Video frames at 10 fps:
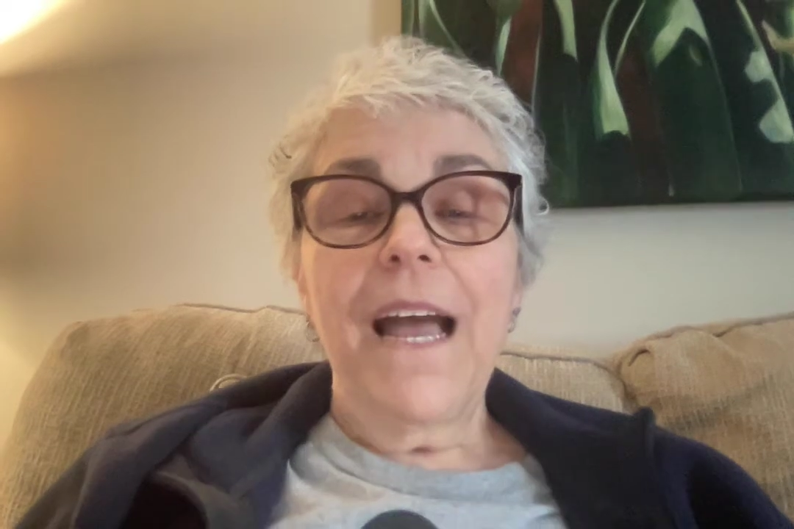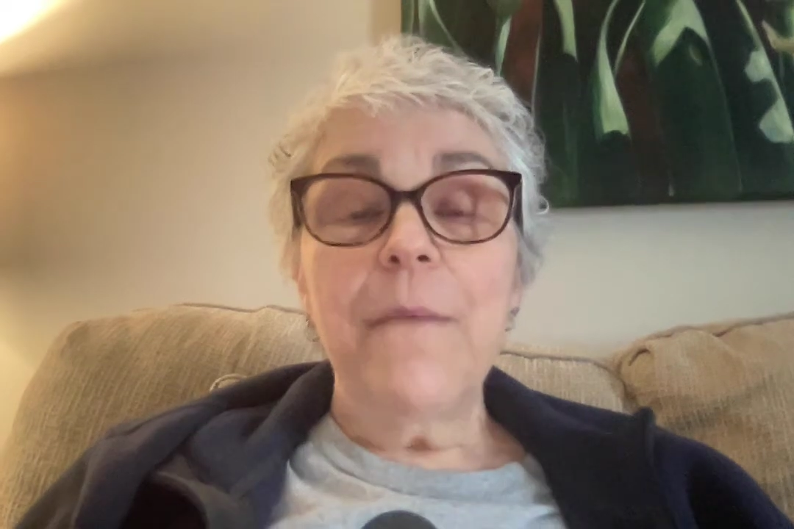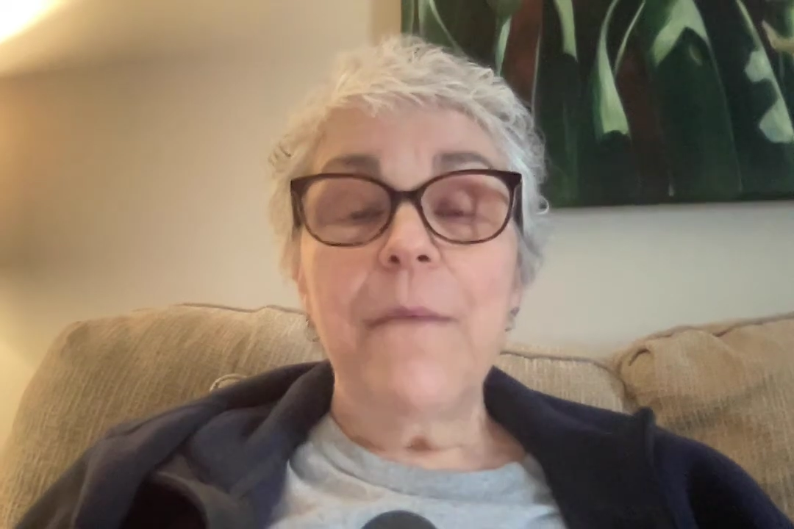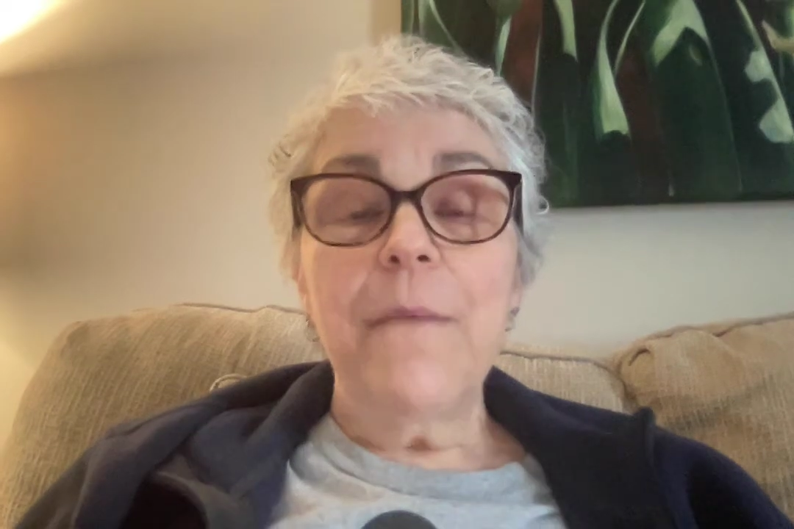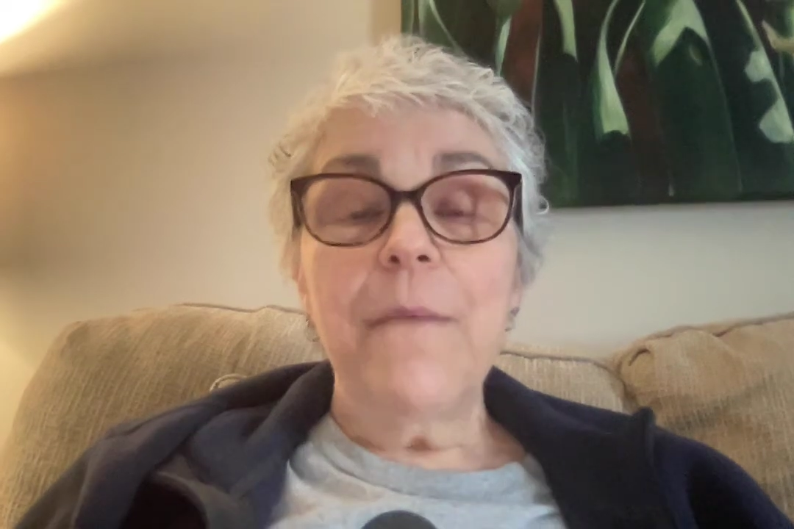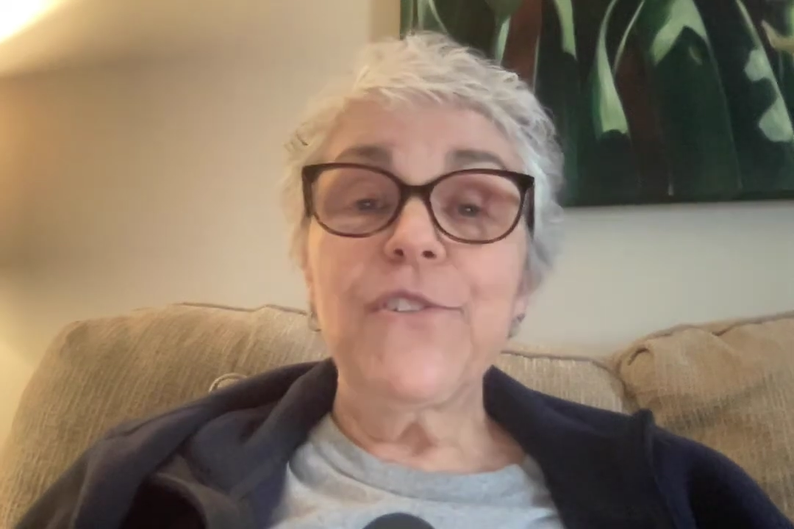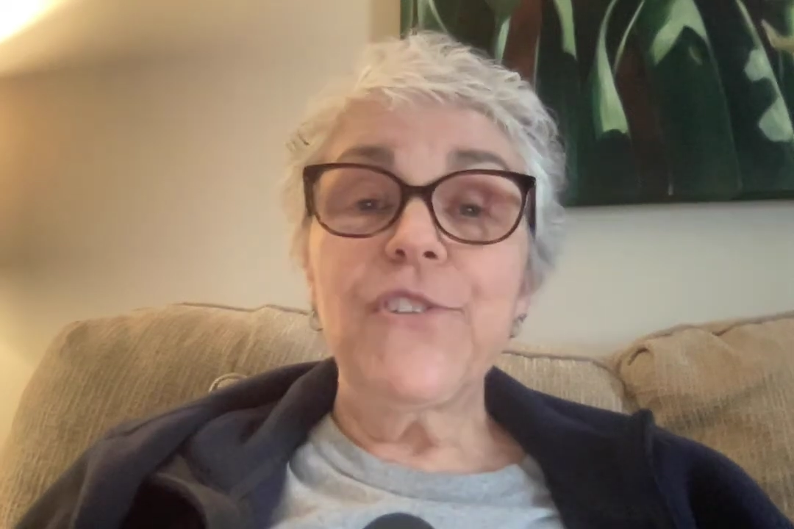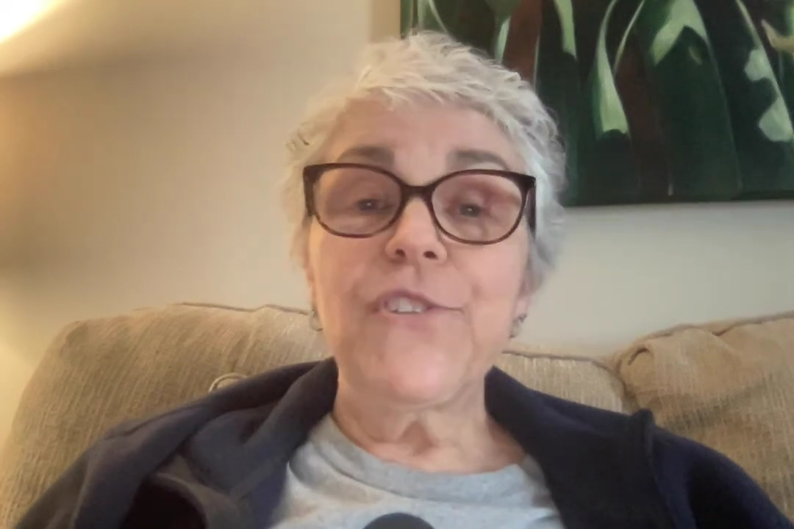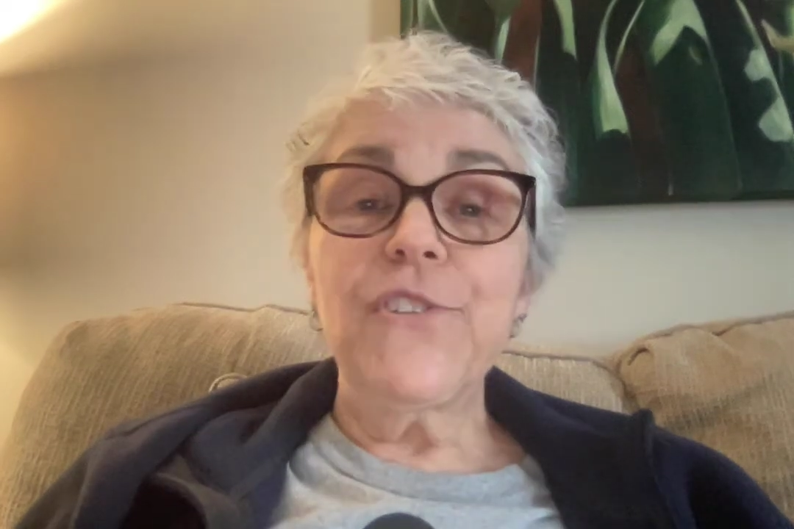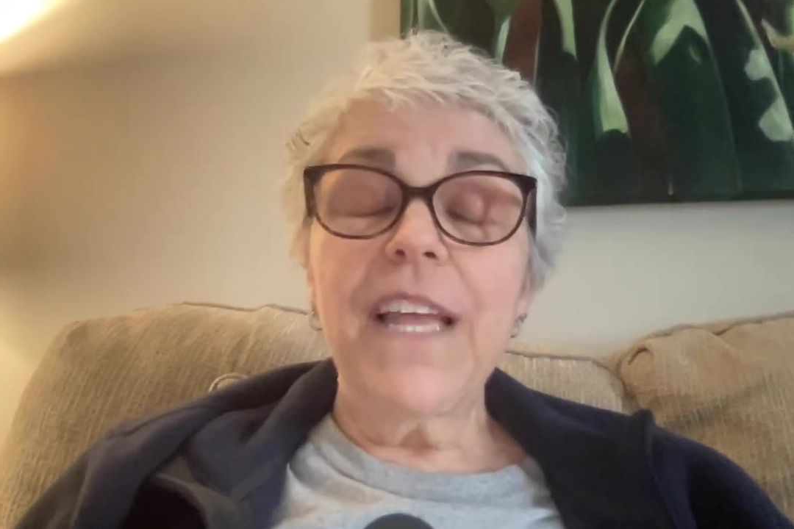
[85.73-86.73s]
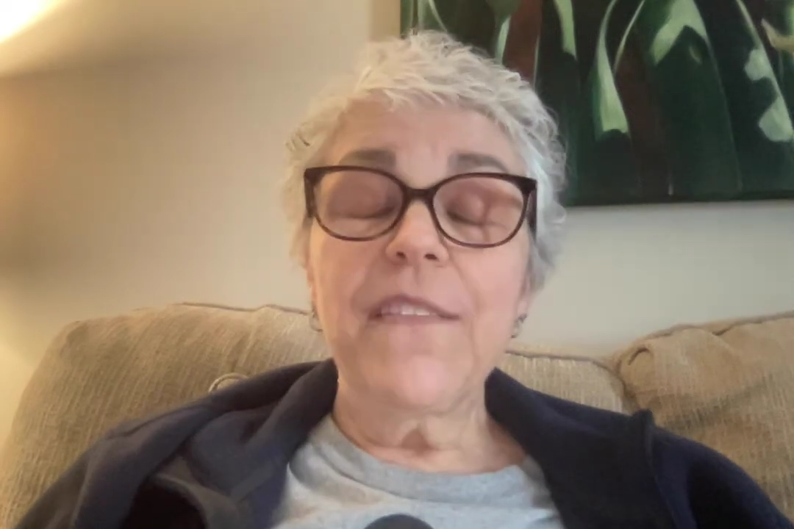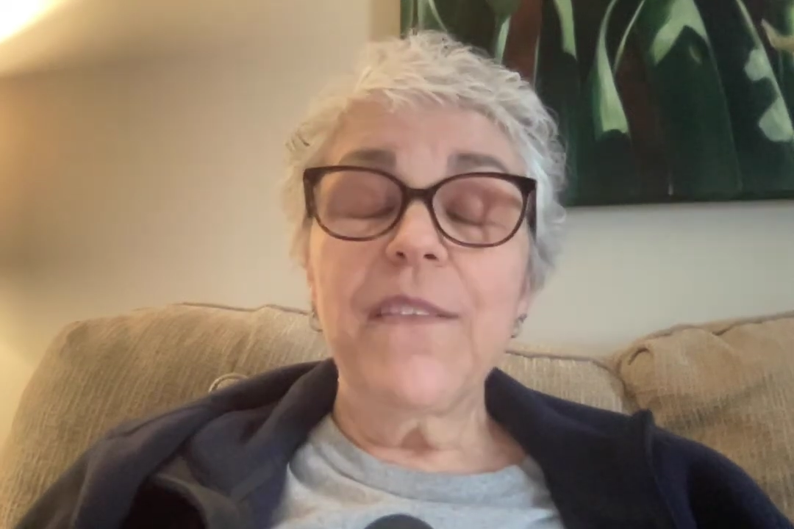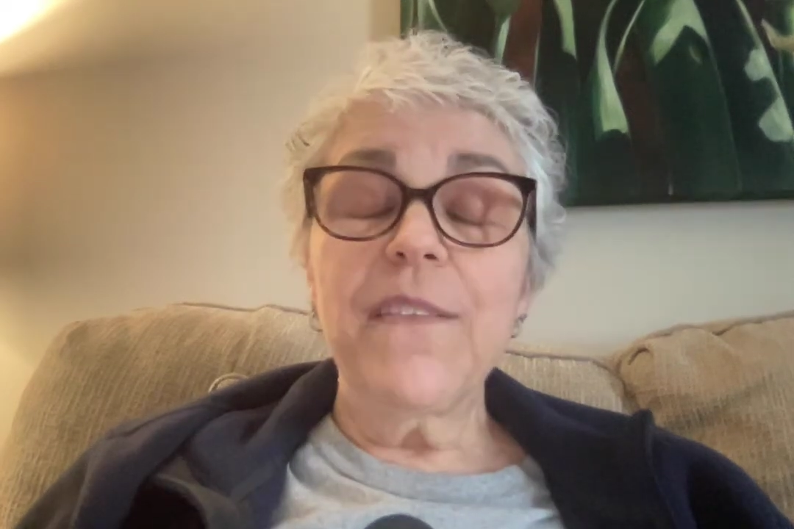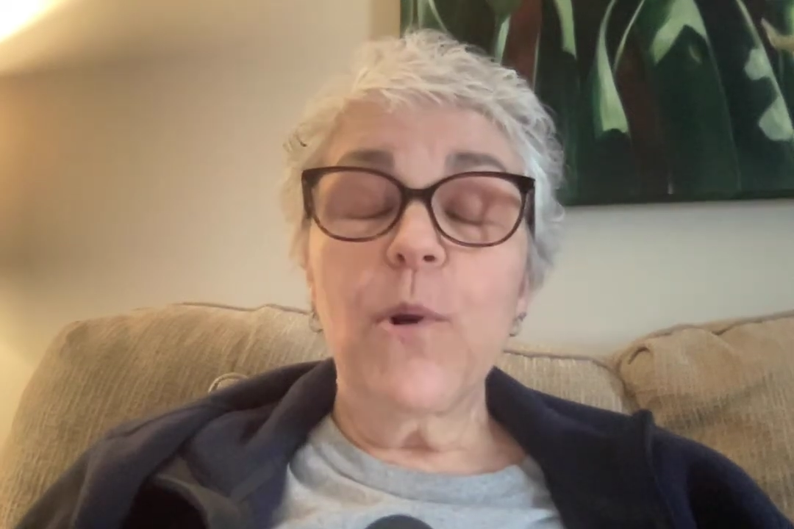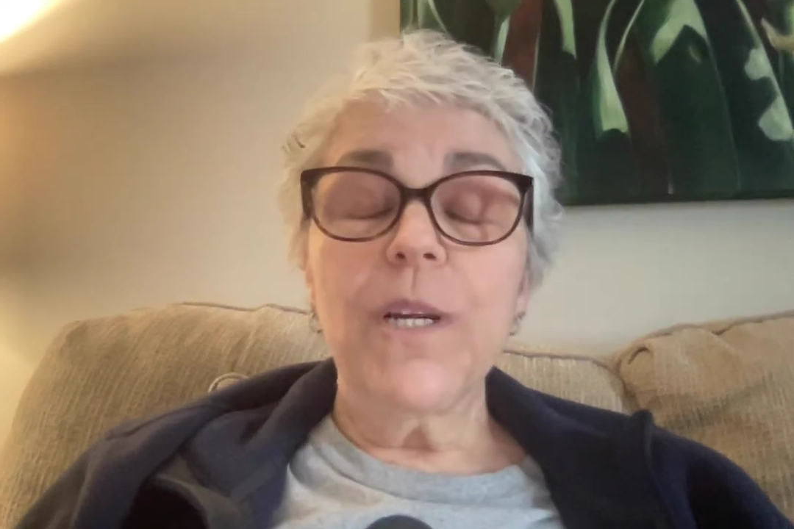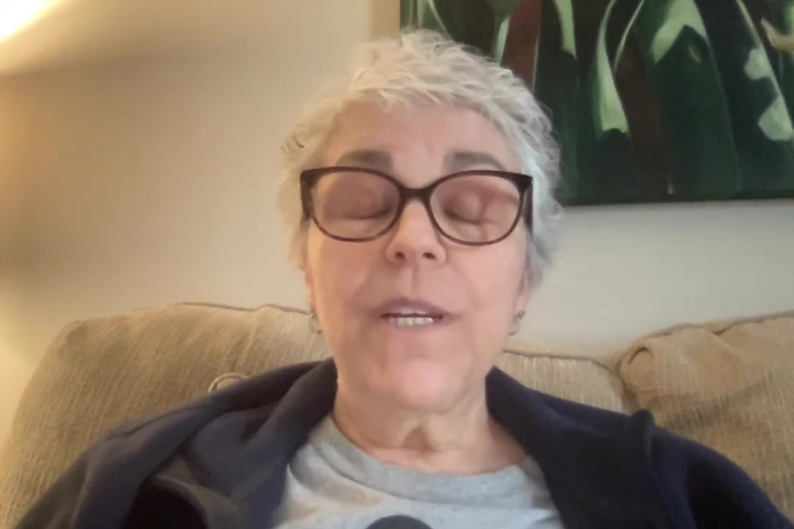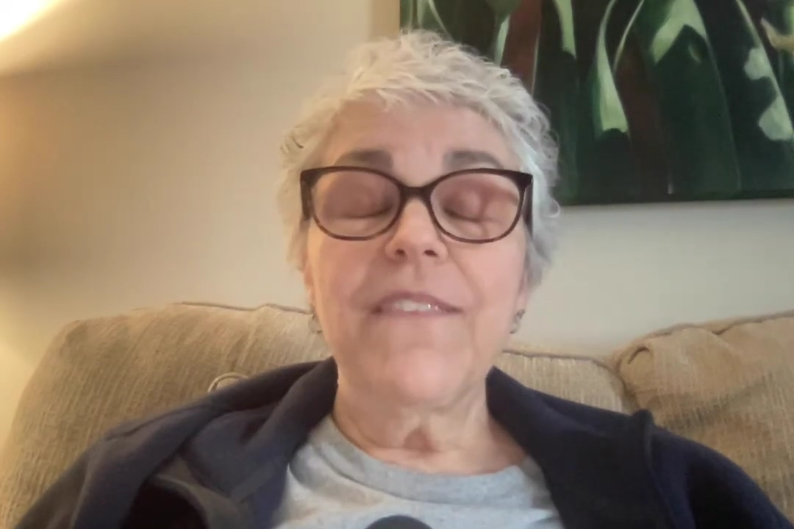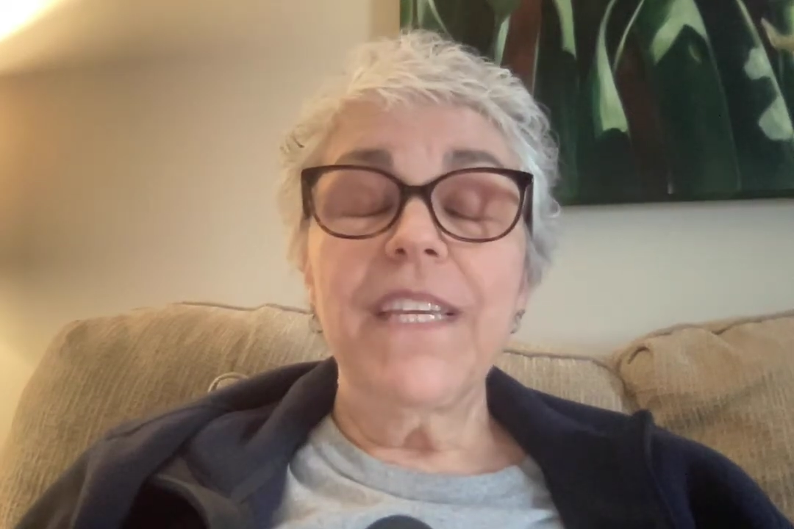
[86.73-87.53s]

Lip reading: I'm also serving on the board of